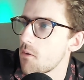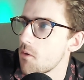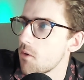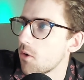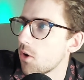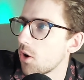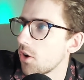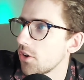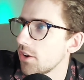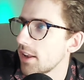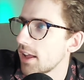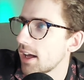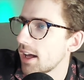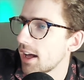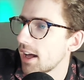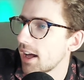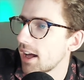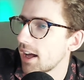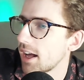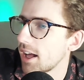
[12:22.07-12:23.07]
On
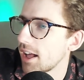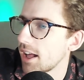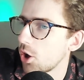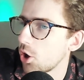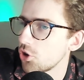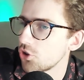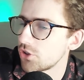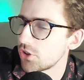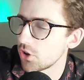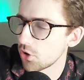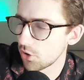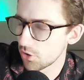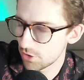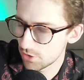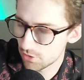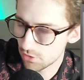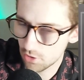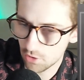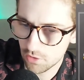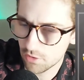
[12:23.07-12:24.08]

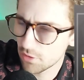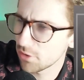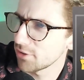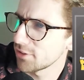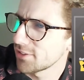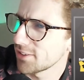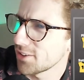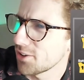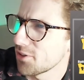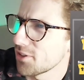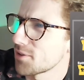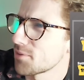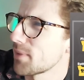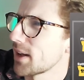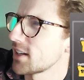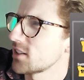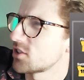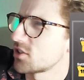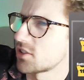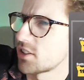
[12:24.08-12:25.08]
is it on the
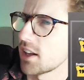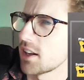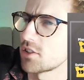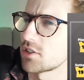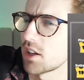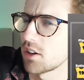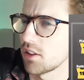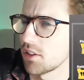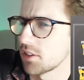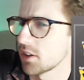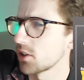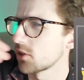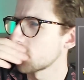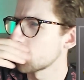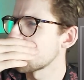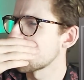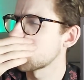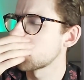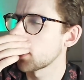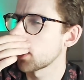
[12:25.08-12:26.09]
main 10 channel? I think it's
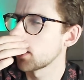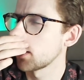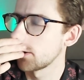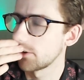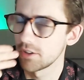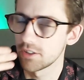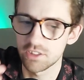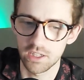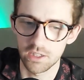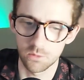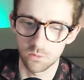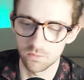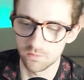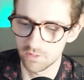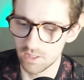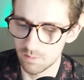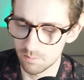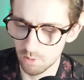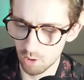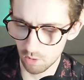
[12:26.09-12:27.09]
on the secondary channel.
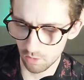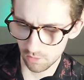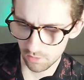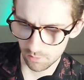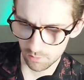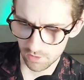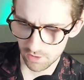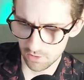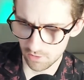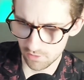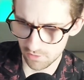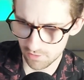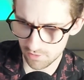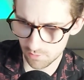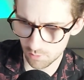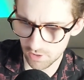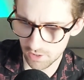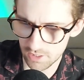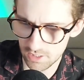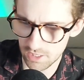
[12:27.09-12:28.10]
10 Bold. One of
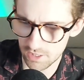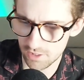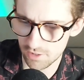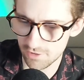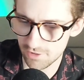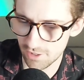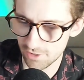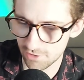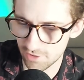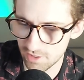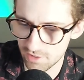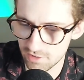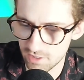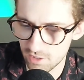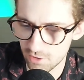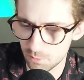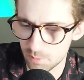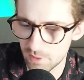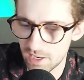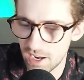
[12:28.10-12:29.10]
the other Channel 10
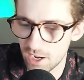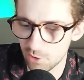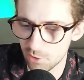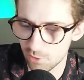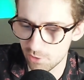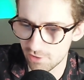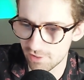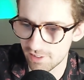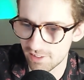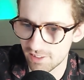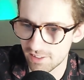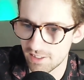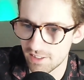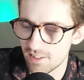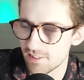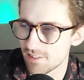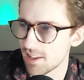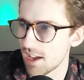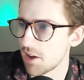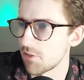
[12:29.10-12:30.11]
channels. But how good is it
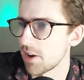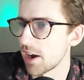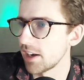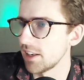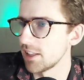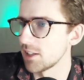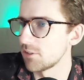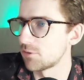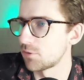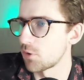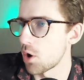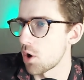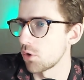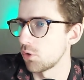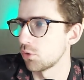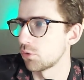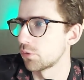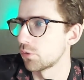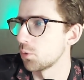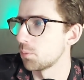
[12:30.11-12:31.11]
to have A-League
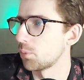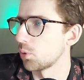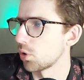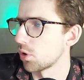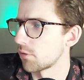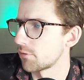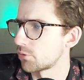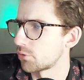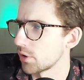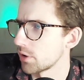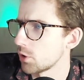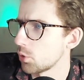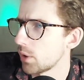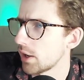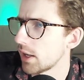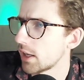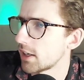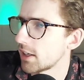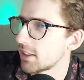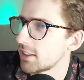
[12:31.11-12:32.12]
Finals football on
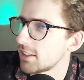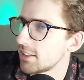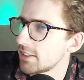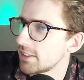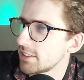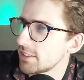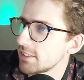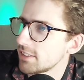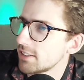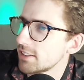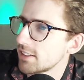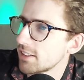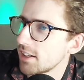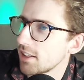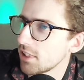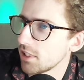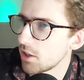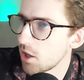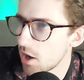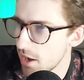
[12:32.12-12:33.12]
free-to-air
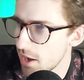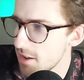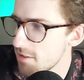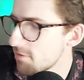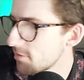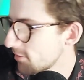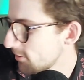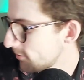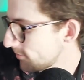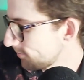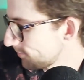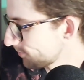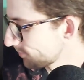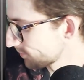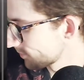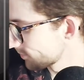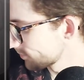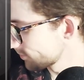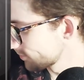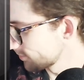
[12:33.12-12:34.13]
live
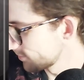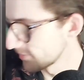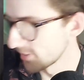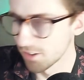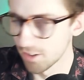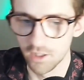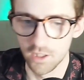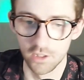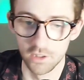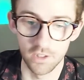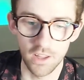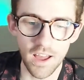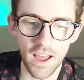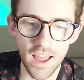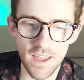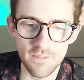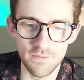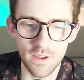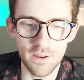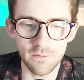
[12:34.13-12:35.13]

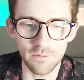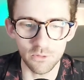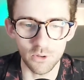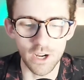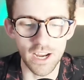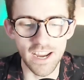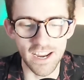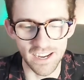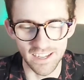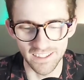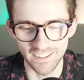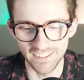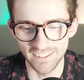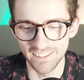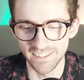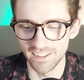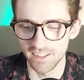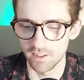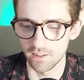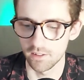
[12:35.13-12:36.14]
and free.
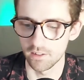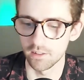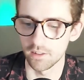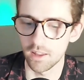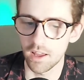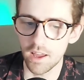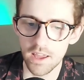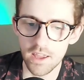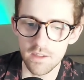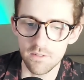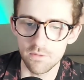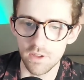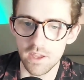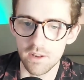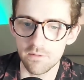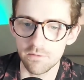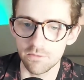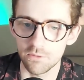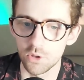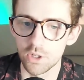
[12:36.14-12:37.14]
Live
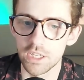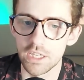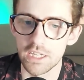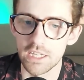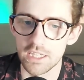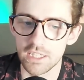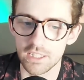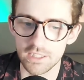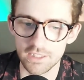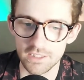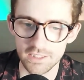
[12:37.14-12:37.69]
and free.